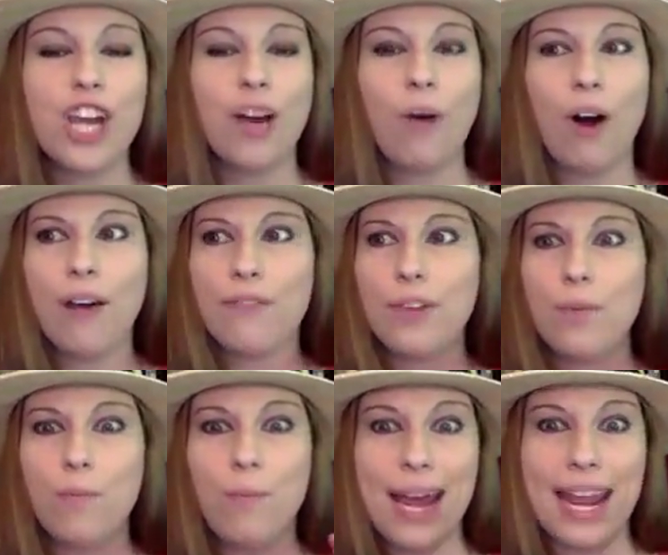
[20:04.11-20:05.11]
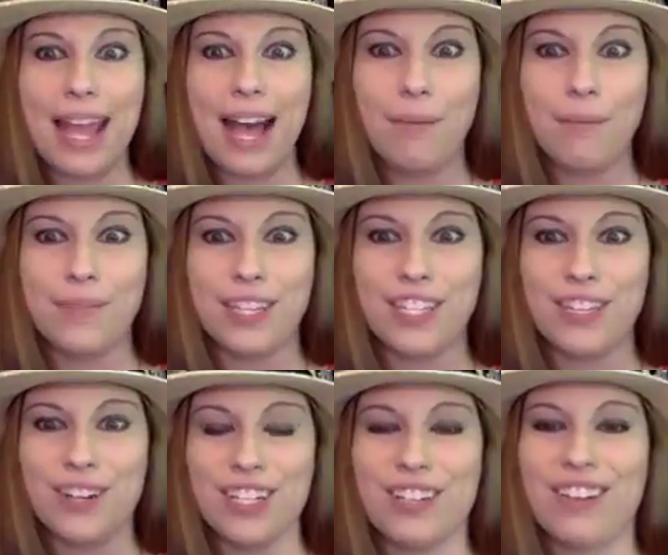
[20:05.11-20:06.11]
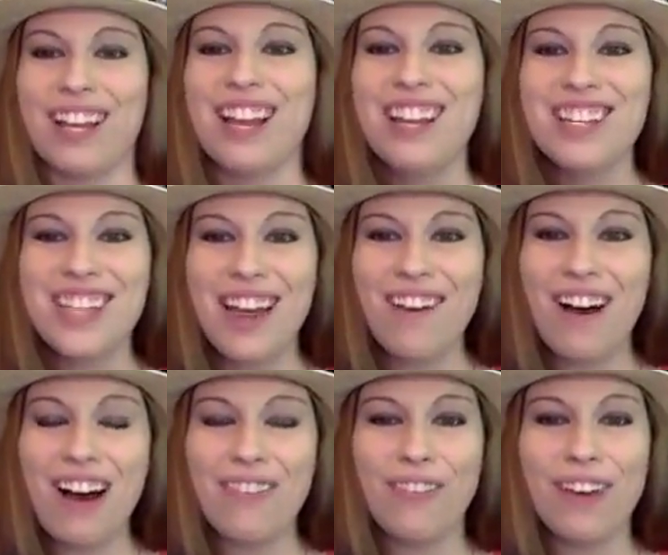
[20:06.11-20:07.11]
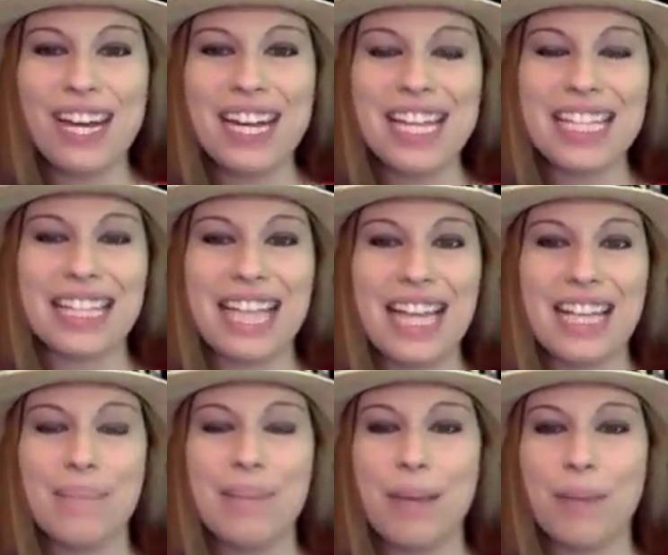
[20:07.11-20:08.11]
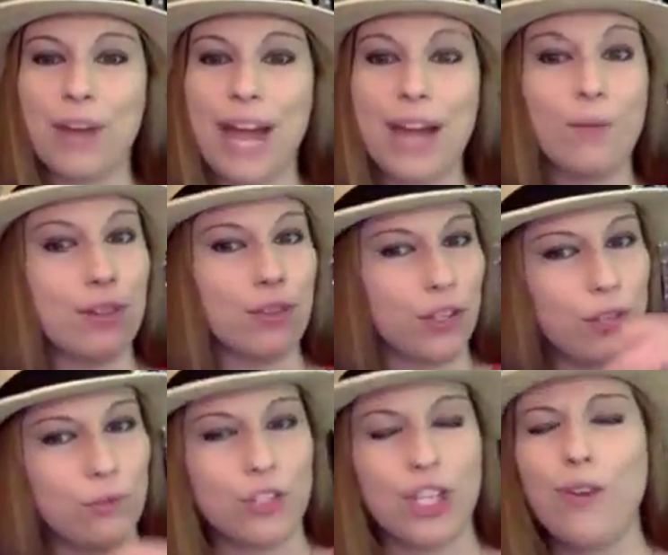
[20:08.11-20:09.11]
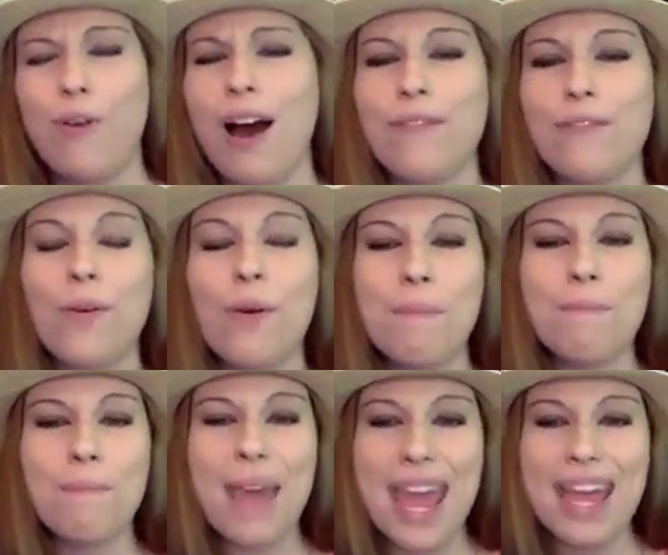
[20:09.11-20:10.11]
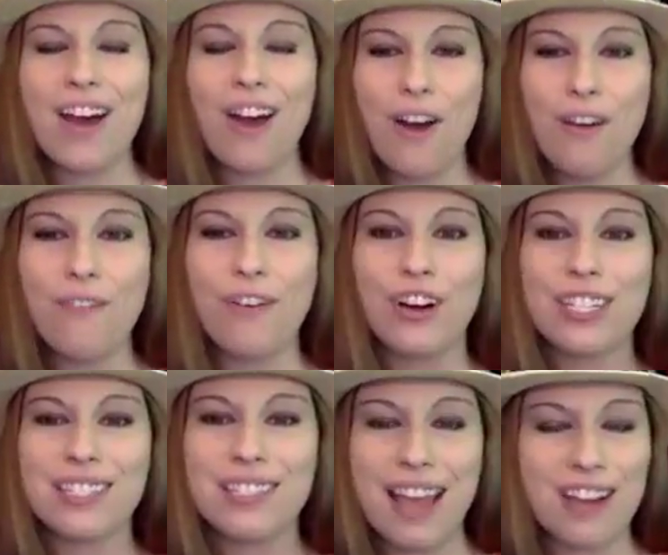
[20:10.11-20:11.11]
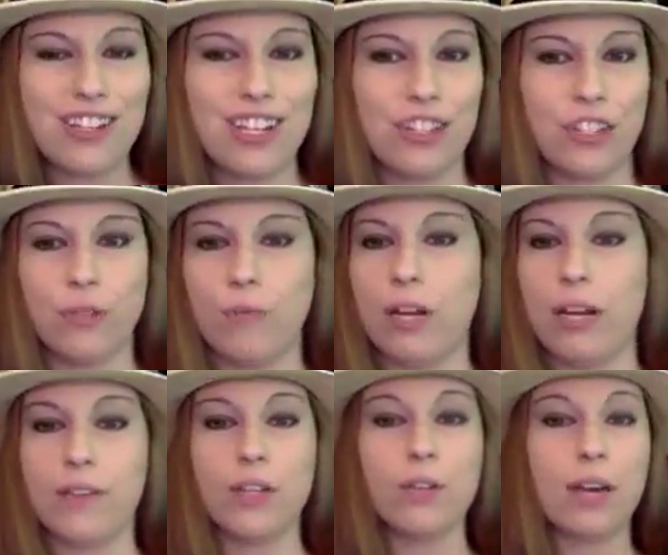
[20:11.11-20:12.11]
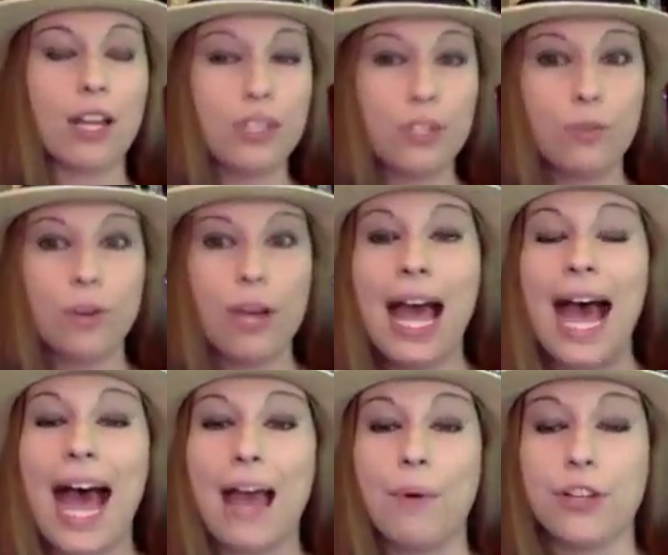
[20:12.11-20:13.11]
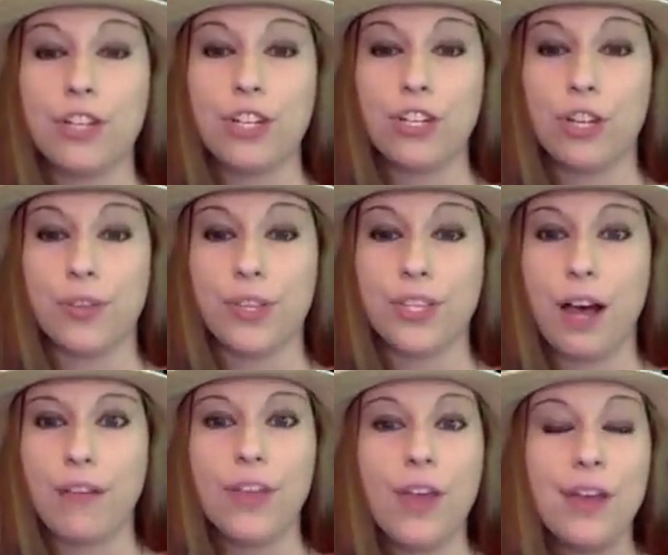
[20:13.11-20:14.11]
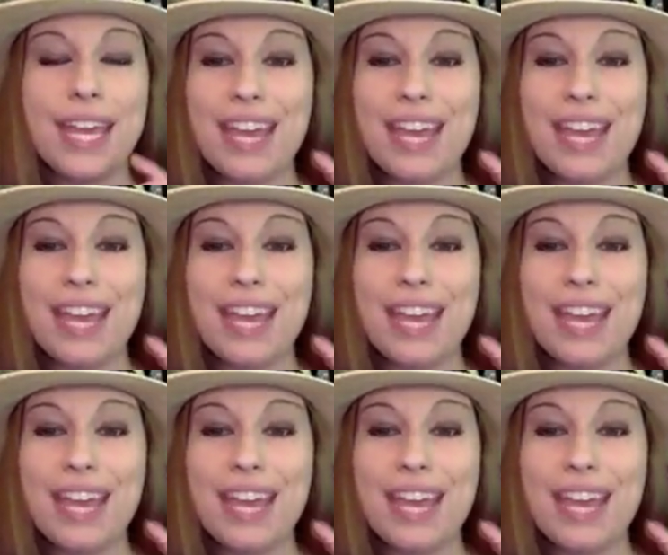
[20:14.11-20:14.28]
Show off the wedding albums that you are doing. Show off what it is like to be a bride with you. Show off your makeover sessions. Do whatever you gotta do. I want you to show these off.